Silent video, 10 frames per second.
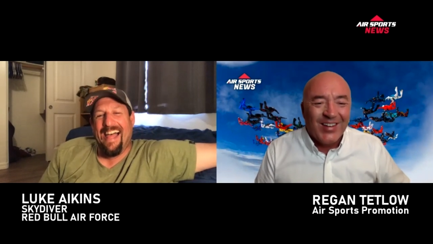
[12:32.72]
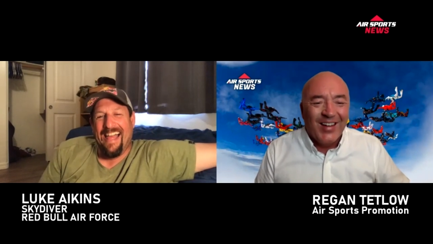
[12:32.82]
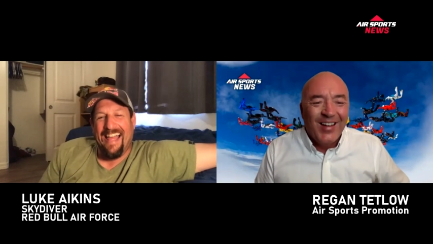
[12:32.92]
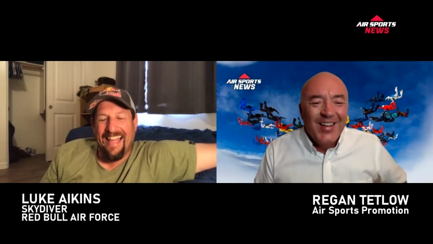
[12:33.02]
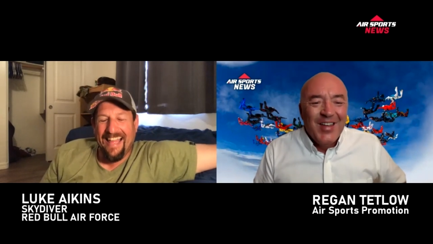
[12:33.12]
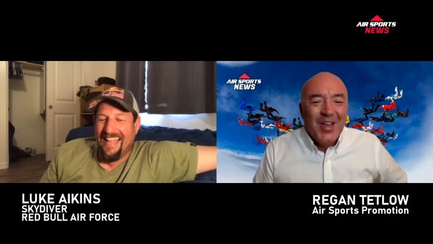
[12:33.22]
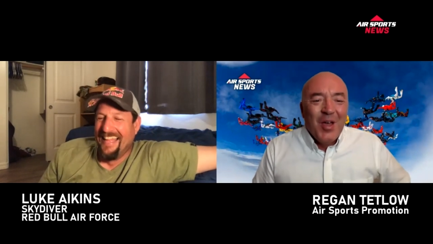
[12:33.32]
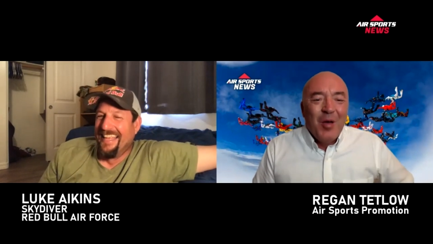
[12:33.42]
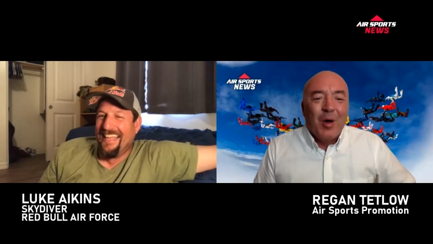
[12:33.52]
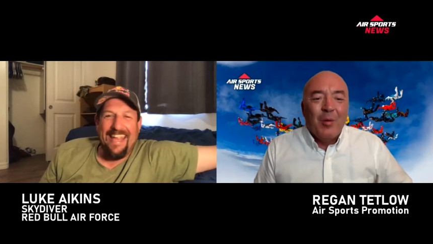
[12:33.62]
Speaker 1: it?
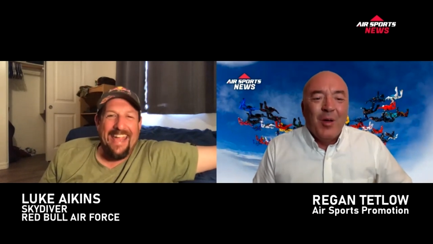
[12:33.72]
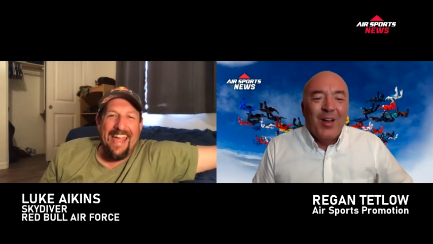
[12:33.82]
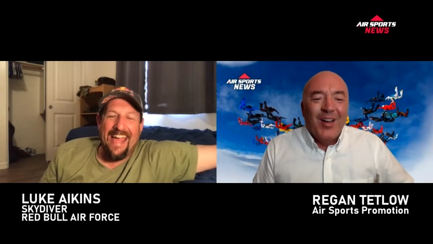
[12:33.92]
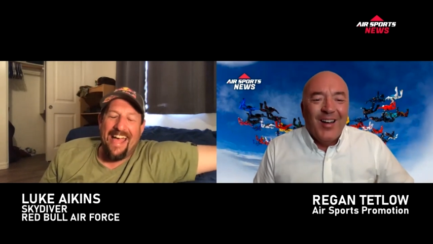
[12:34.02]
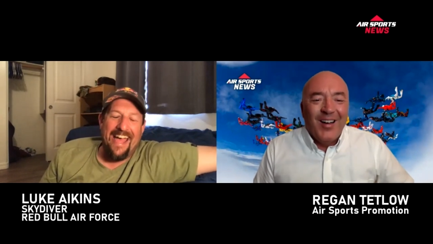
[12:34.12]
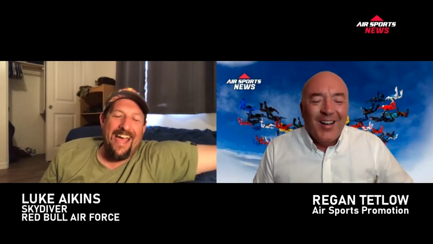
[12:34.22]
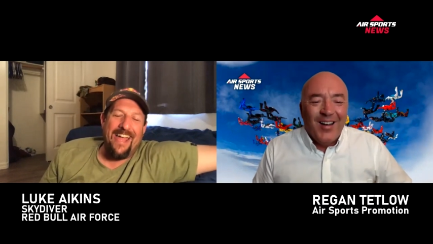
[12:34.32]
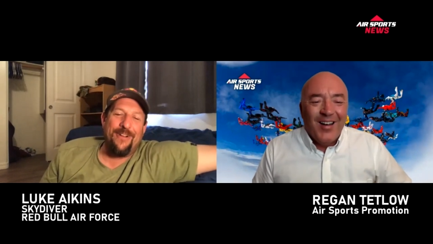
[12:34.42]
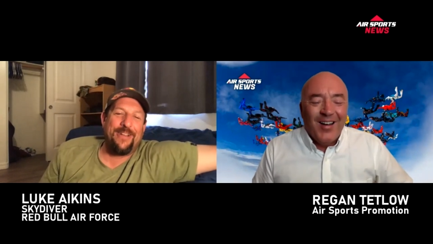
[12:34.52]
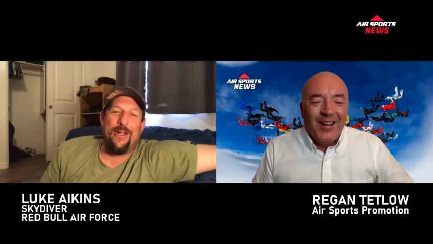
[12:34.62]
But yeah,
Speaker 2: I, I,
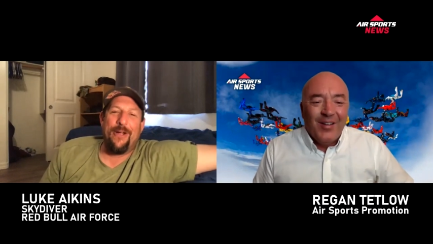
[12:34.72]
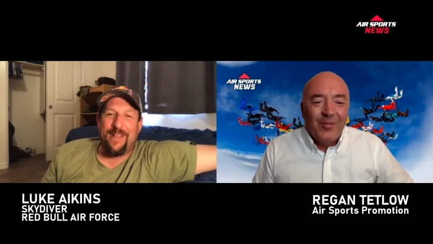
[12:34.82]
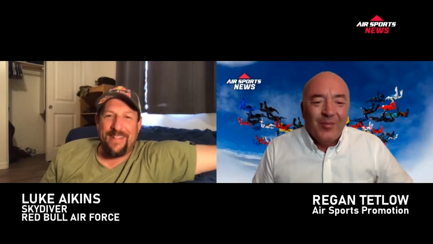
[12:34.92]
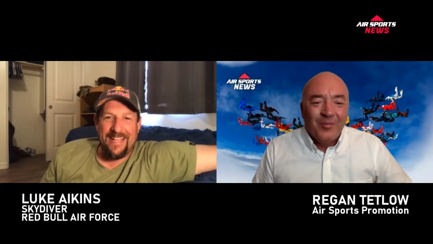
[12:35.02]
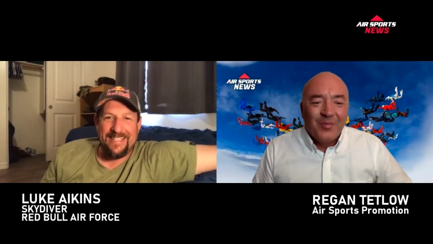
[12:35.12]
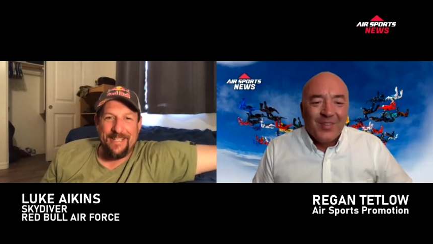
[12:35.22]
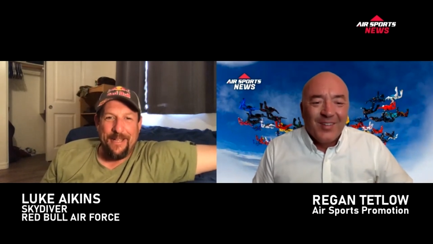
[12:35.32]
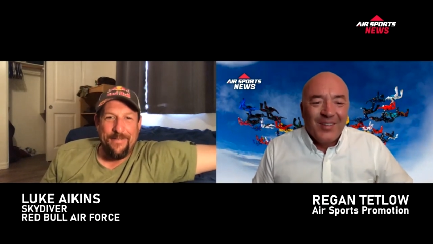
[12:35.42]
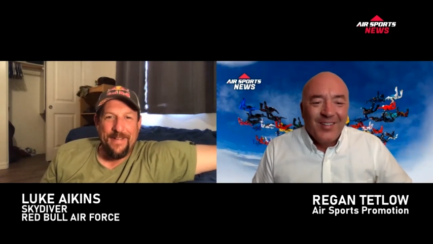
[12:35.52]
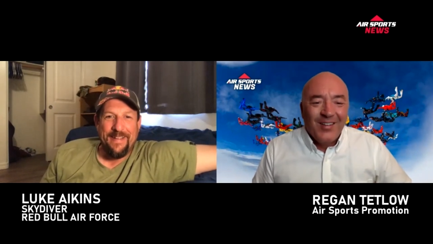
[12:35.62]
don't care about that stuff.
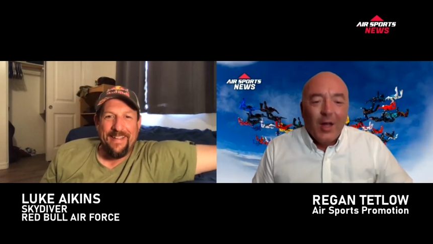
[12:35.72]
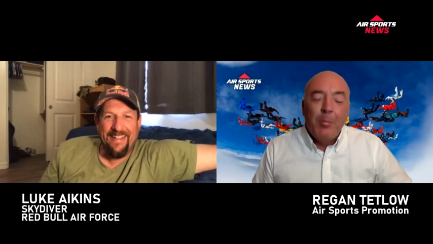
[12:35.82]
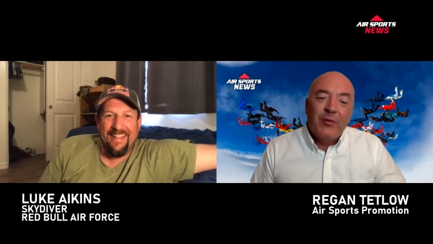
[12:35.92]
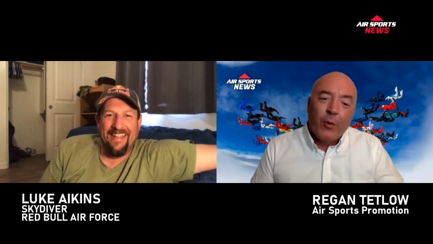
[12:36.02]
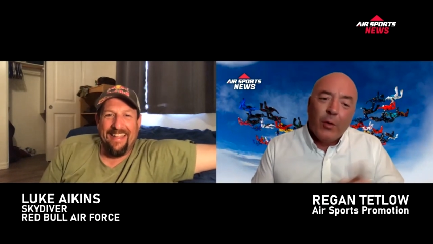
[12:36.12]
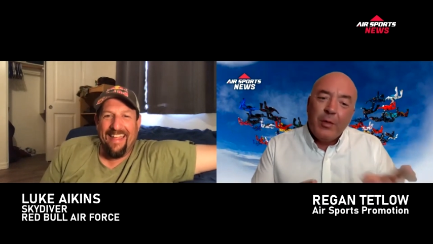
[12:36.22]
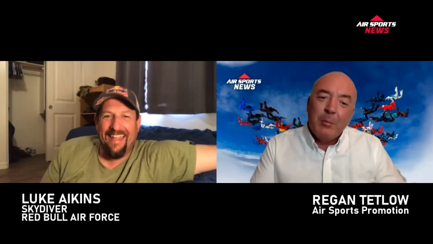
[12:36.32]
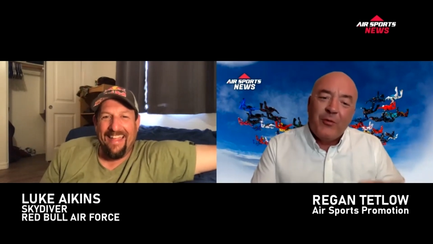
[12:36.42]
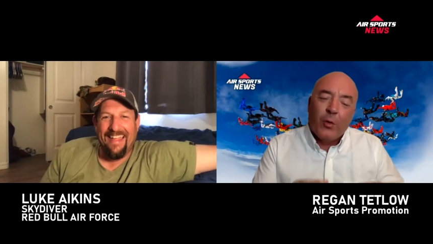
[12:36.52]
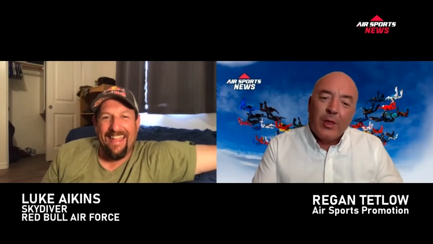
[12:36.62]
Speaker 1: before,
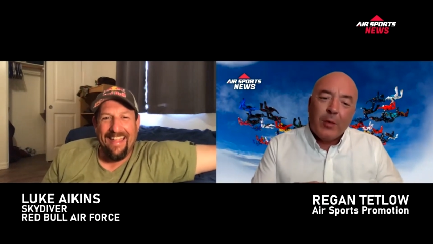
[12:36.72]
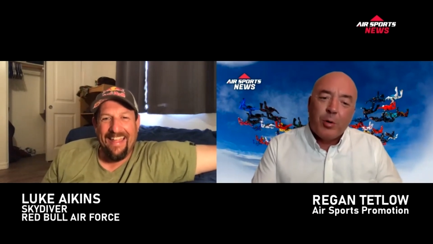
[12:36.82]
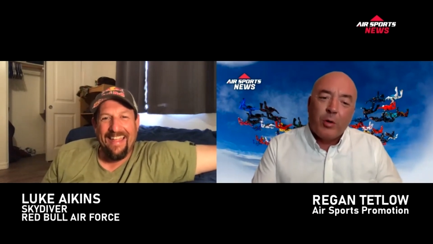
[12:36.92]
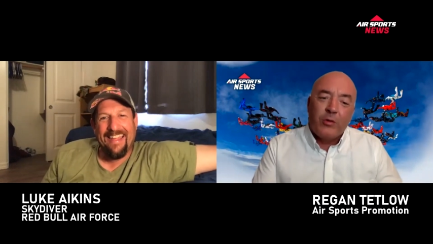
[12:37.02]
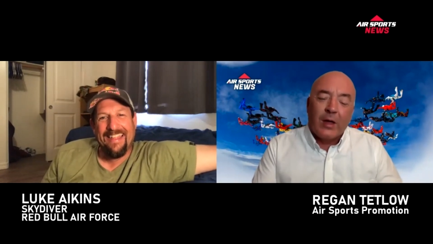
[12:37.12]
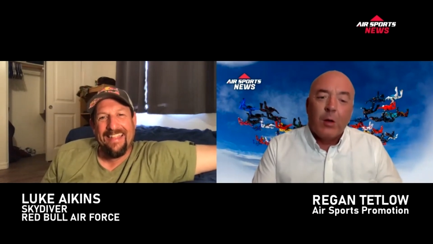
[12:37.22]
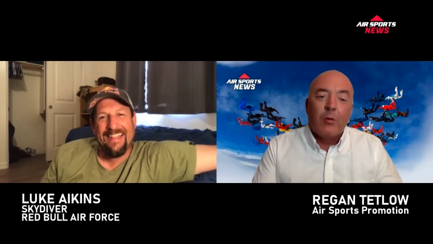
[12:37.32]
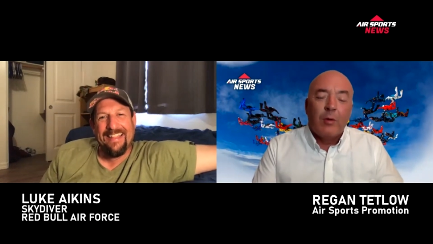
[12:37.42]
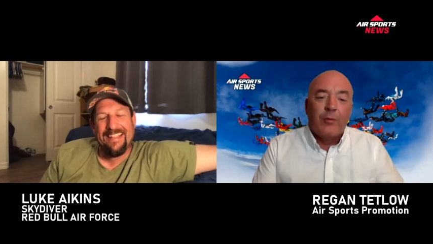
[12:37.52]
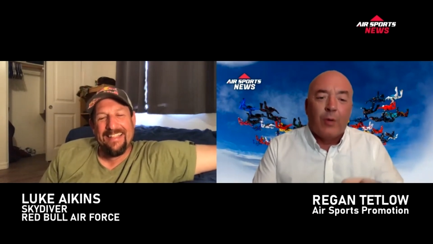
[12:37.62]
before, this project, you
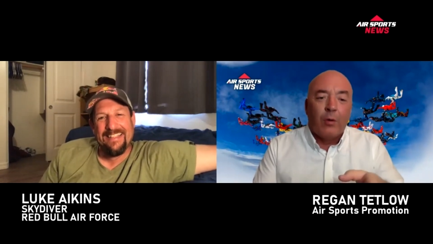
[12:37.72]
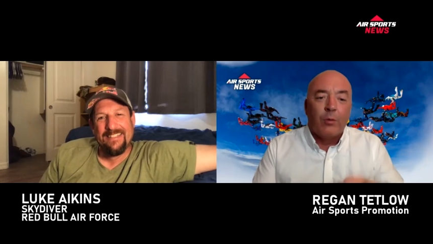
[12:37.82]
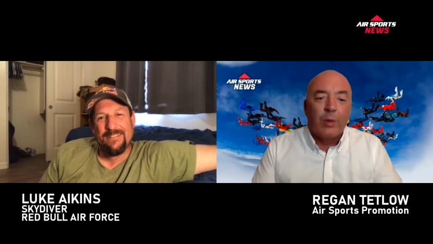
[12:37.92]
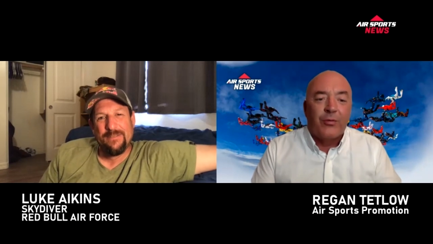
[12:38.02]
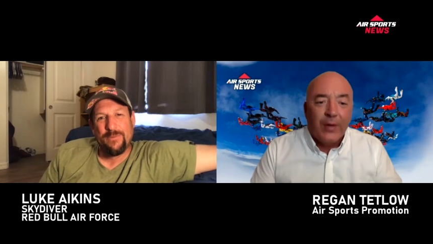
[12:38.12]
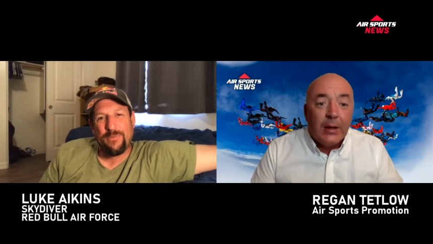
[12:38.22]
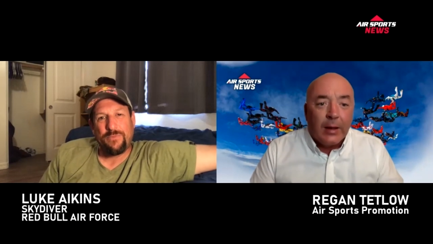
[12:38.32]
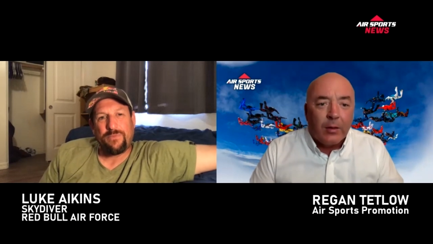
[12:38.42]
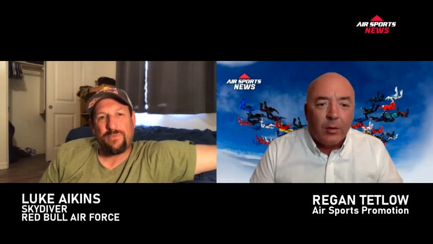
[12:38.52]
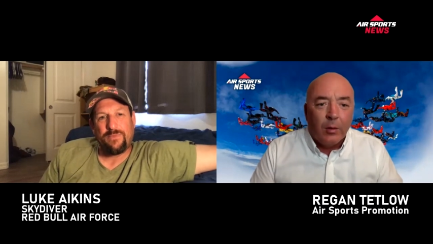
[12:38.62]
were involved with
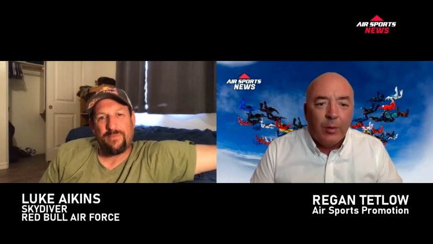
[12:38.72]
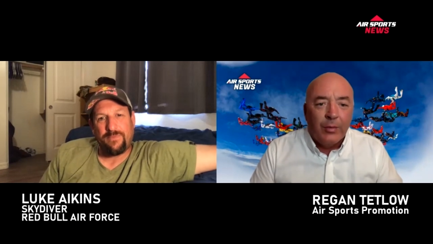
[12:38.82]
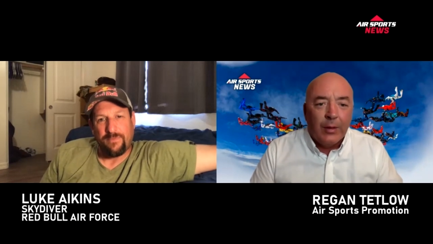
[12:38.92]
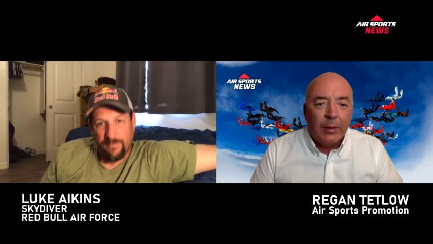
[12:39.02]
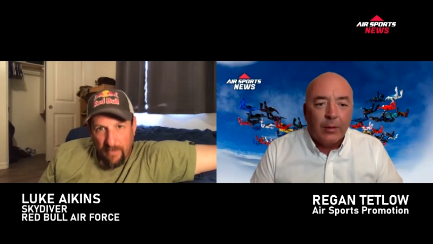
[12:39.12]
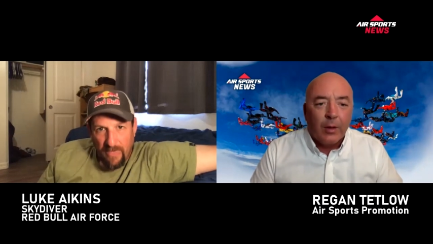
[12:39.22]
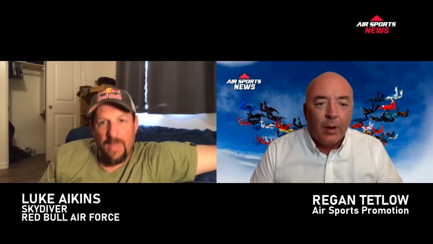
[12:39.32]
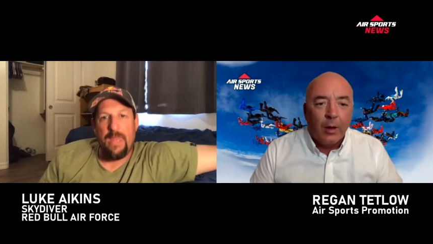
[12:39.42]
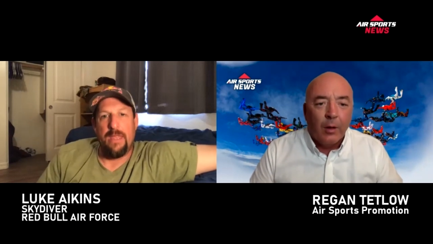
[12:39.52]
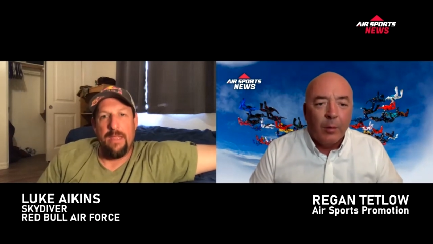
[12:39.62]
Felix with these uh,